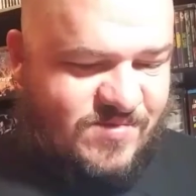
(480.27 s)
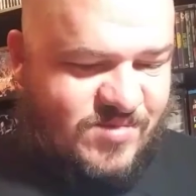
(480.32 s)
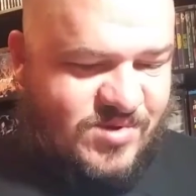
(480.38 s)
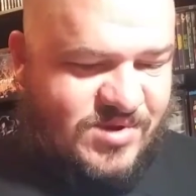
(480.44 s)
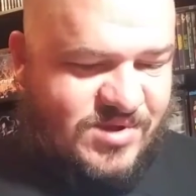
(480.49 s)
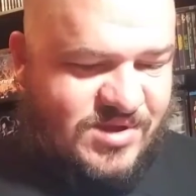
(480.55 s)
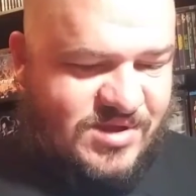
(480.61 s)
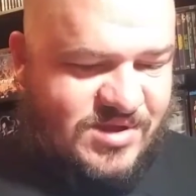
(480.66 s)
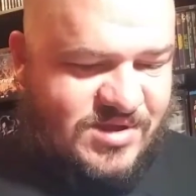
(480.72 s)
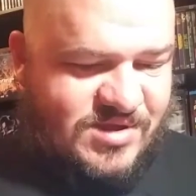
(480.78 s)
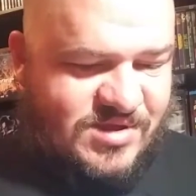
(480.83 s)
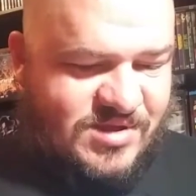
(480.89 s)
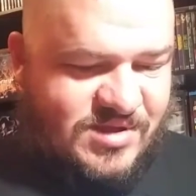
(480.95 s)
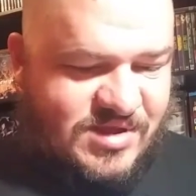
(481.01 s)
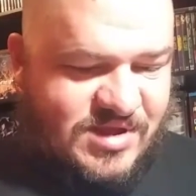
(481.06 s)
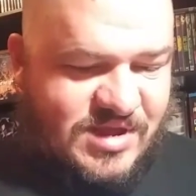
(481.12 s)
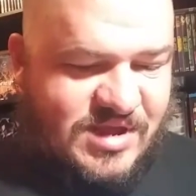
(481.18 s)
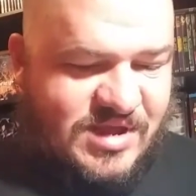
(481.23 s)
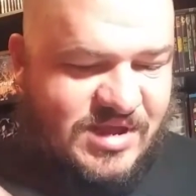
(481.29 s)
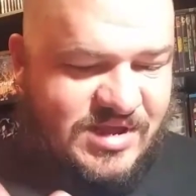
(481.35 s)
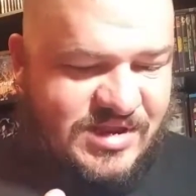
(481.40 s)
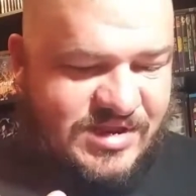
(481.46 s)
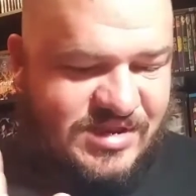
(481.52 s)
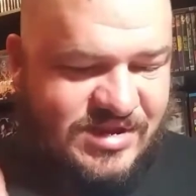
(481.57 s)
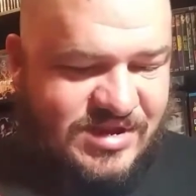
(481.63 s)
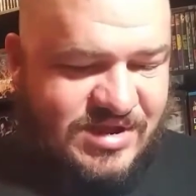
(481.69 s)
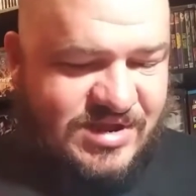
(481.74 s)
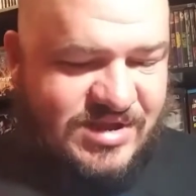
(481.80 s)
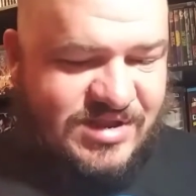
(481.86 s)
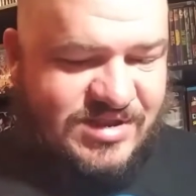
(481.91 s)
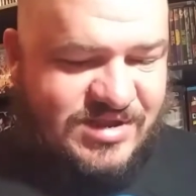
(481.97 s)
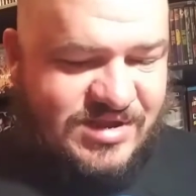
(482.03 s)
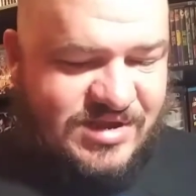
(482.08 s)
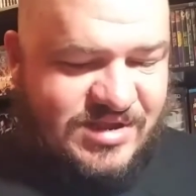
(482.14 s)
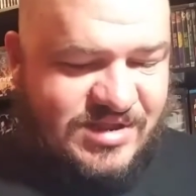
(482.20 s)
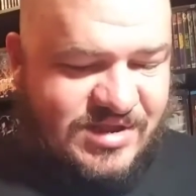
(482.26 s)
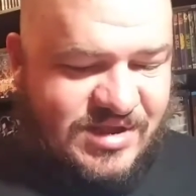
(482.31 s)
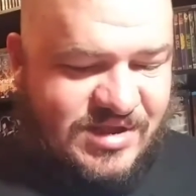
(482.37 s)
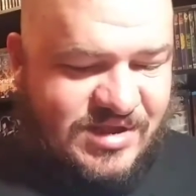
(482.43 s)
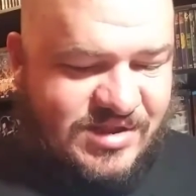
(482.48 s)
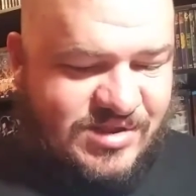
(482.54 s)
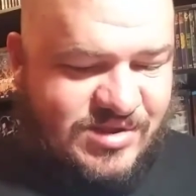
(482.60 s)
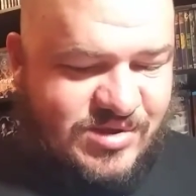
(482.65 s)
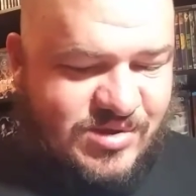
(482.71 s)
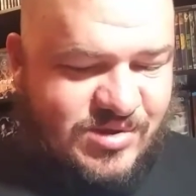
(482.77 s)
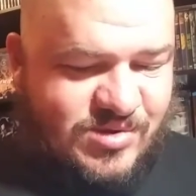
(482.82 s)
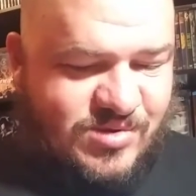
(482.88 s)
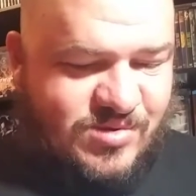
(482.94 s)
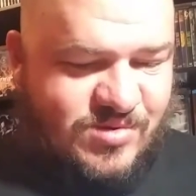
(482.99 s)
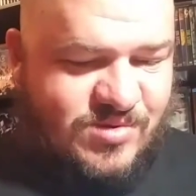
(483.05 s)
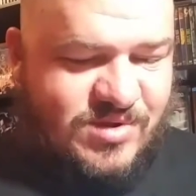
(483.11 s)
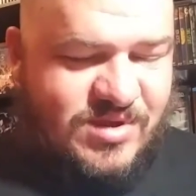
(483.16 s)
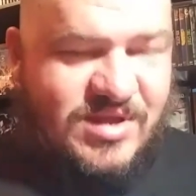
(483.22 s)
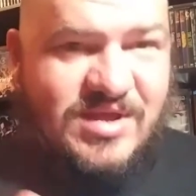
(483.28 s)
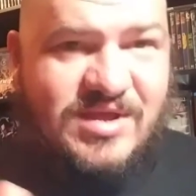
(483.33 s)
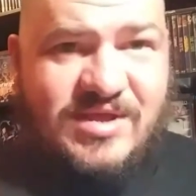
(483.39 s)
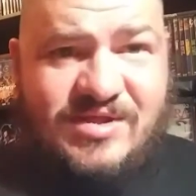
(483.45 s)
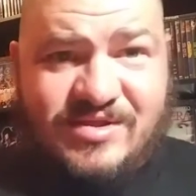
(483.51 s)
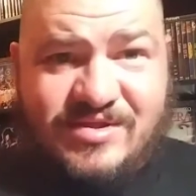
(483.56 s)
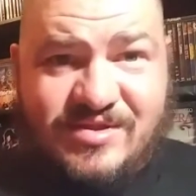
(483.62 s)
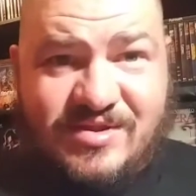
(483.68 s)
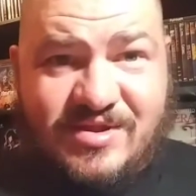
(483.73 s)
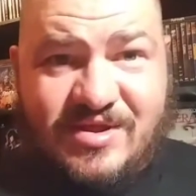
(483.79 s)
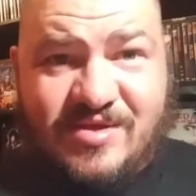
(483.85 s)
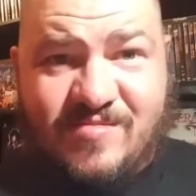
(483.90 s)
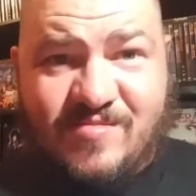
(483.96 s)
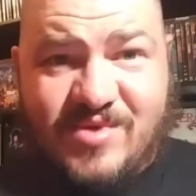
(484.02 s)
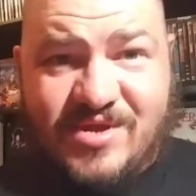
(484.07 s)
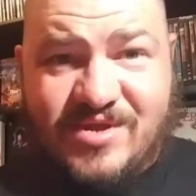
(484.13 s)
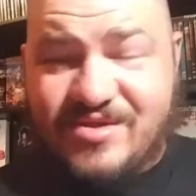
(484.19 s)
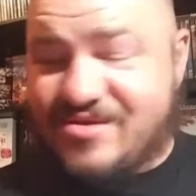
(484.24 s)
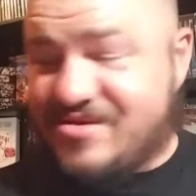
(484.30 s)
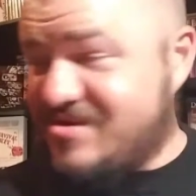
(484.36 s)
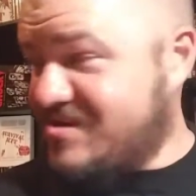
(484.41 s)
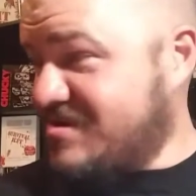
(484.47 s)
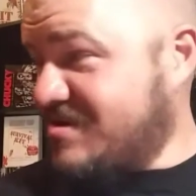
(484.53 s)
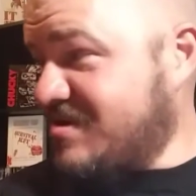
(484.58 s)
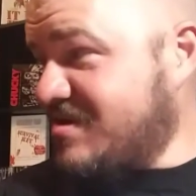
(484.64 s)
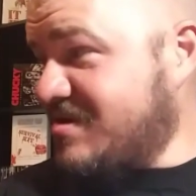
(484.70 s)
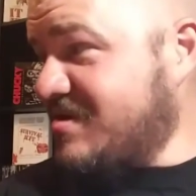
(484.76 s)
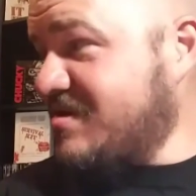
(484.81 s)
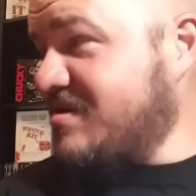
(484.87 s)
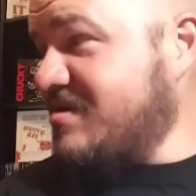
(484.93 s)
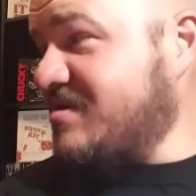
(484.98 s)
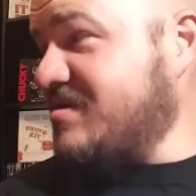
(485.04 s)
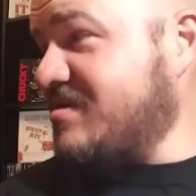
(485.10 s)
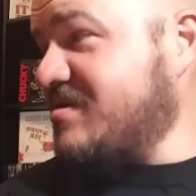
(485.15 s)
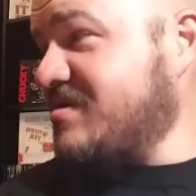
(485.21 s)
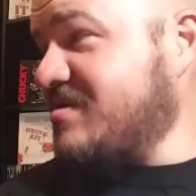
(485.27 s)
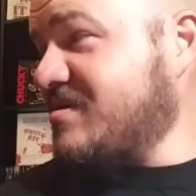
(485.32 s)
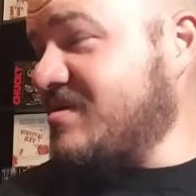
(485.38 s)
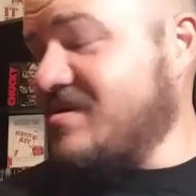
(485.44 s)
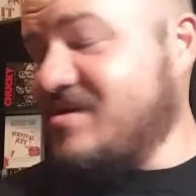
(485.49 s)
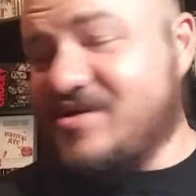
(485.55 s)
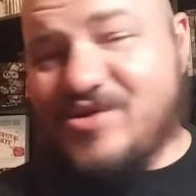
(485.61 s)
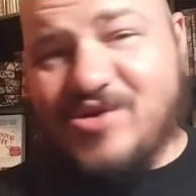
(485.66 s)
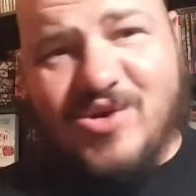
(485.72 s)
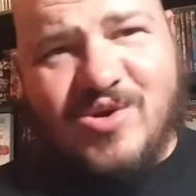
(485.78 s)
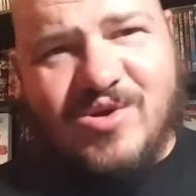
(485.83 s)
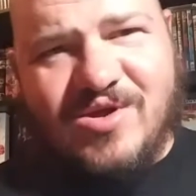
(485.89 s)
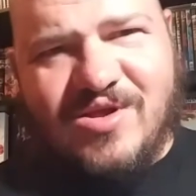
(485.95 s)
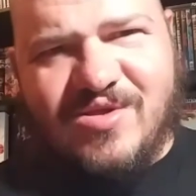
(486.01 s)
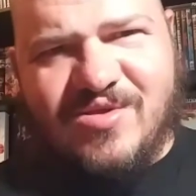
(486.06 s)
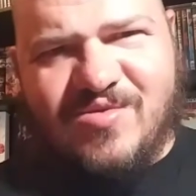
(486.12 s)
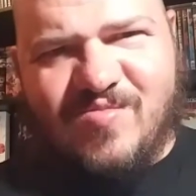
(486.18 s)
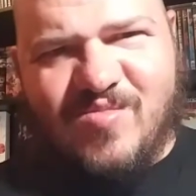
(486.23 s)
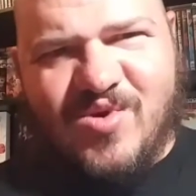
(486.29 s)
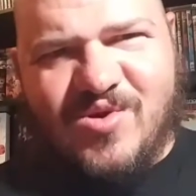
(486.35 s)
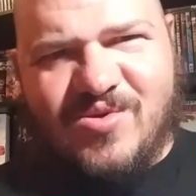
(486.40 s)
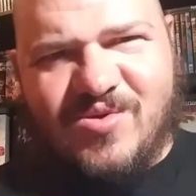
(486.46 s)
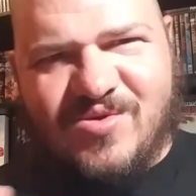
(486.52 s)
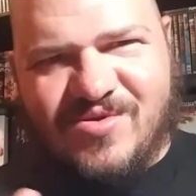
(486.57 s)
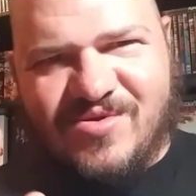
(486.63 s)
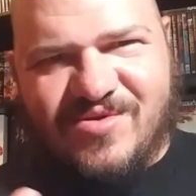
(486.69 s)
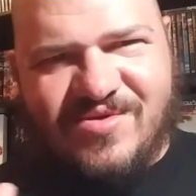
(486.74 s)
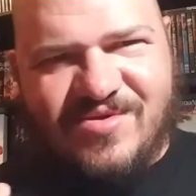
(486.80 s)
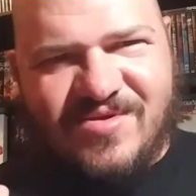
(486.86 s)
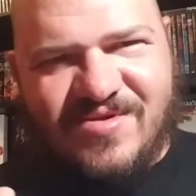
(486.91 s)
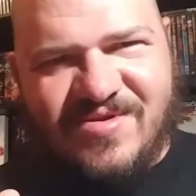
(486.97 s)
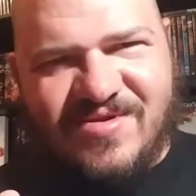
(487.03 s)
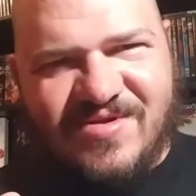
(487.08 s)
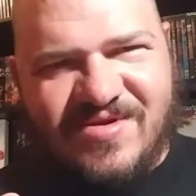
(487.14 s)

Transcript: But yeah, 1992, same as Dollhouse Murders.